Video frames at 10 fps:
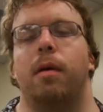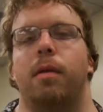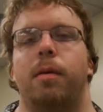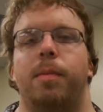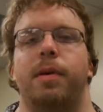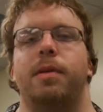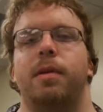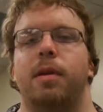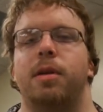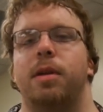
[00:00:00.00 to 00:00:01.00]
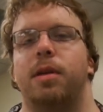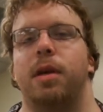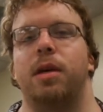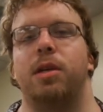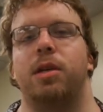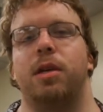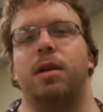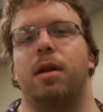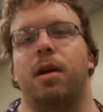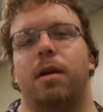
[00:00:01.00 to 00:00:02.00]
The piece of
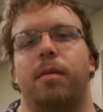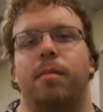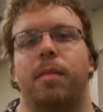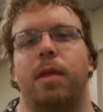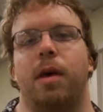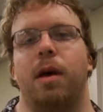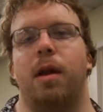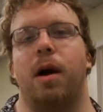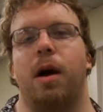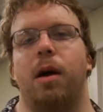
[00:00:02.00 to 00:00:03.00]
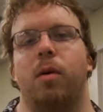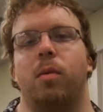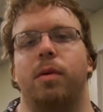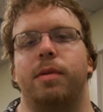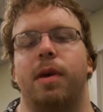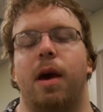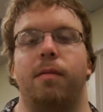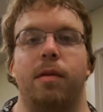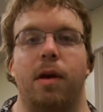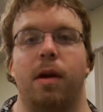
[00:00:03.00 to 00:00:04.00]
legislation that I was
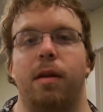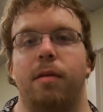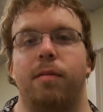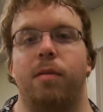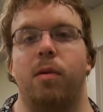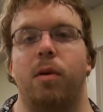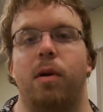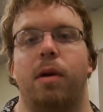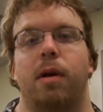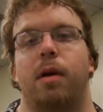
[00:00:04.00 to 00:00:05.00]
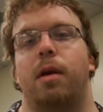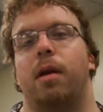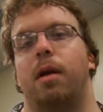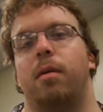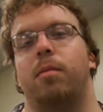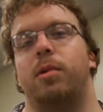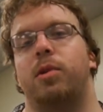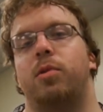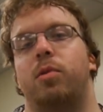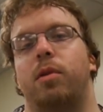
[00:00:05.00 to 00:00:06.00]
advocating for was
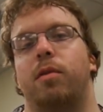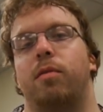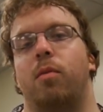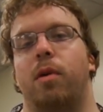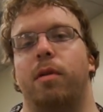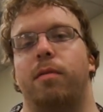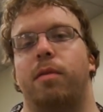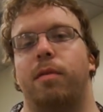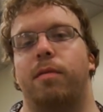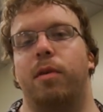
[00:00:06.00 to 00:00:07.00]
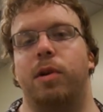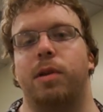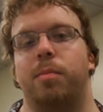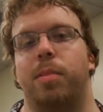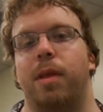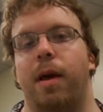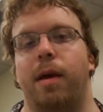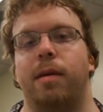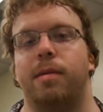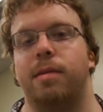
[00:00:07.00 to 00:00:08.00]
sort of one of the first
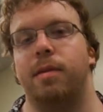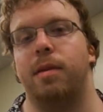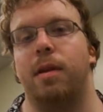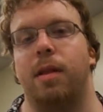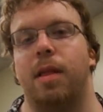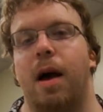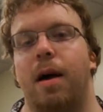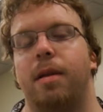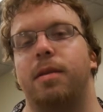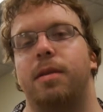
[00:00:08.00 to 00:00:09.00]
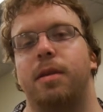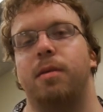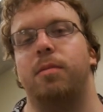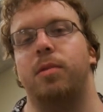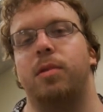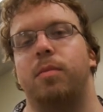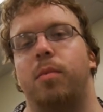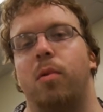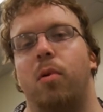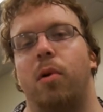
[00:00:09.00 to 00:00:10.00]
planks in a lattice that would
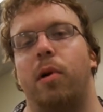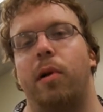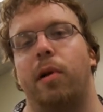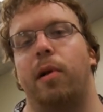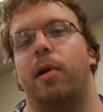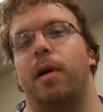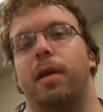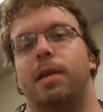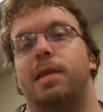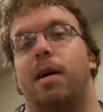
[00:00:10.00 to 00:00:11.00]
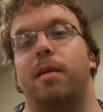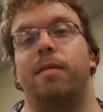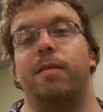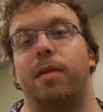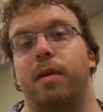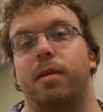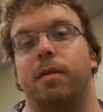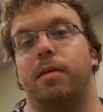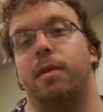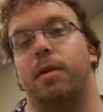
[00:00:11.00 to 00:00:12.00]
support an entire
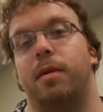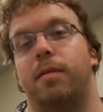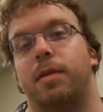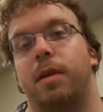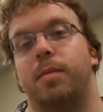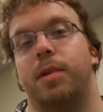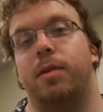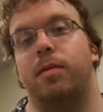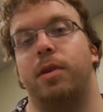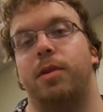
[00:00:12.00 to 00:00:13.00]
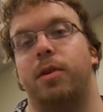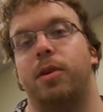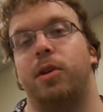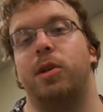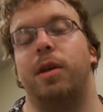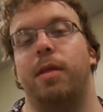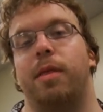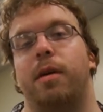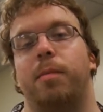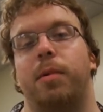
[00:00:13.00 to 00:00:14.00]
field of stem cell research and
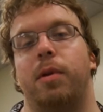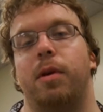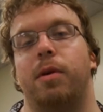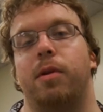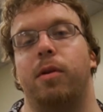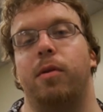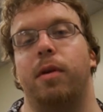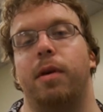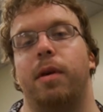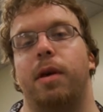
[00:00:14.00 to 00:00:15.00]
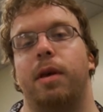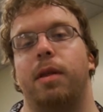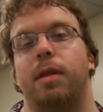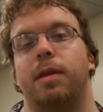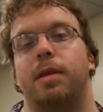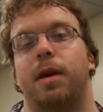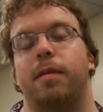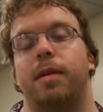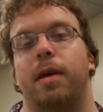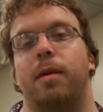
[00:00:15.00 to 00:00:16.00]
therapeutic cloning in the state
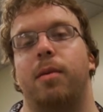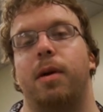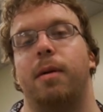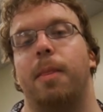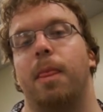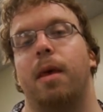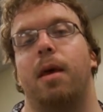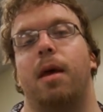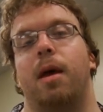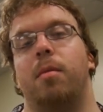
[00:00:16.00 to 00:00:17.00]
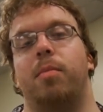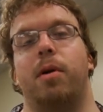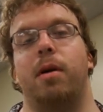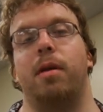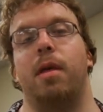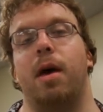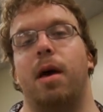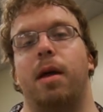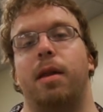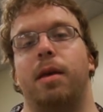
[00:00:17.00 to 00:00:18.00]
of Delaware. And part of
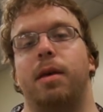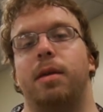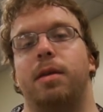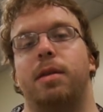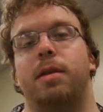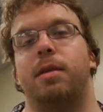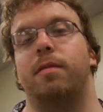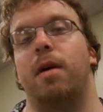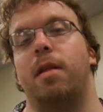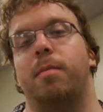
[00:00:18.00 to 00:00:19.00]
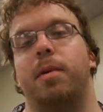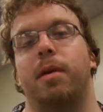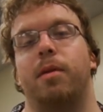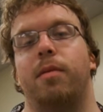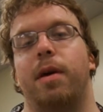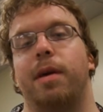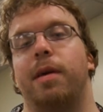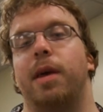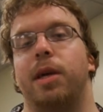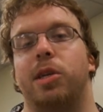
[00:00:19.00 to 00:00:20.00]
that is developing the
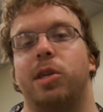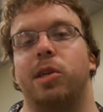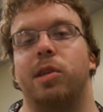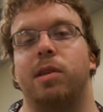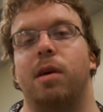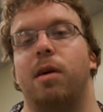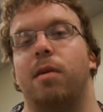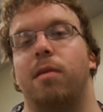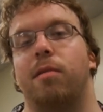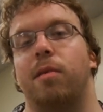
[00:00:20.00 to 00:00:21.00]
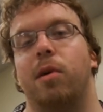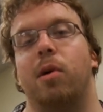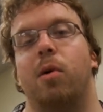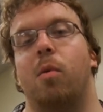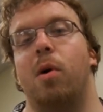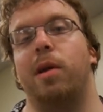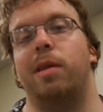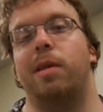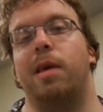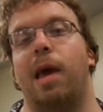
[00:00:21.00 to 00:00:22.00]
regulations of what
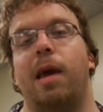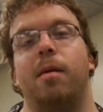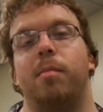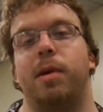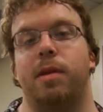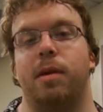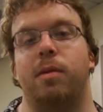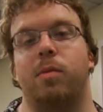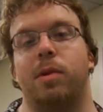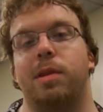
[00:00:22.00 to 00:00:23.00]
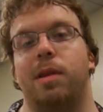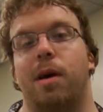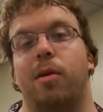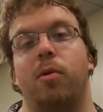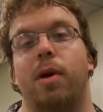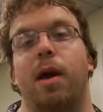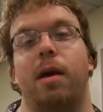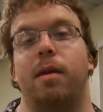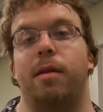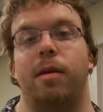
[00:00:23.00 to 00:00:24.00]
can't be done, what's not
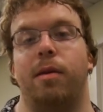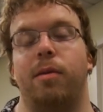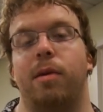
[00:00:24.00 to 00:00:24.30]
okay to do.